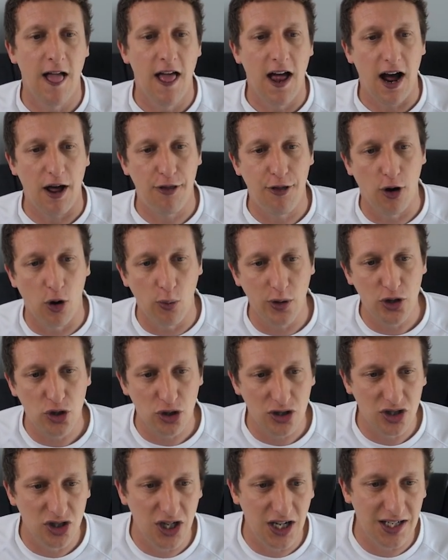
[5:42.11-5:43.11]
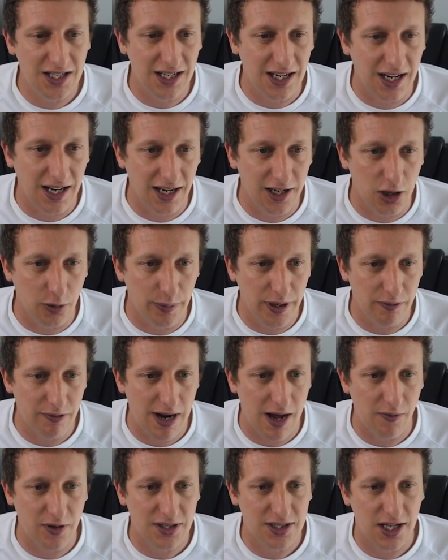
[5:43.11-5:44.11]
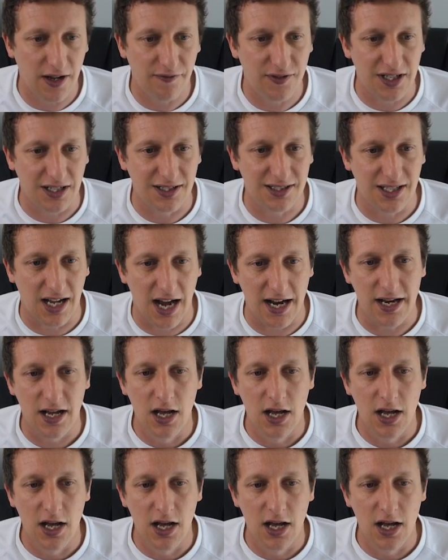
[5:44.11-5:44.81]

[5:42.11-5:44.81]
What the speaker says: I thought we just needed a little bit around this left-hand side.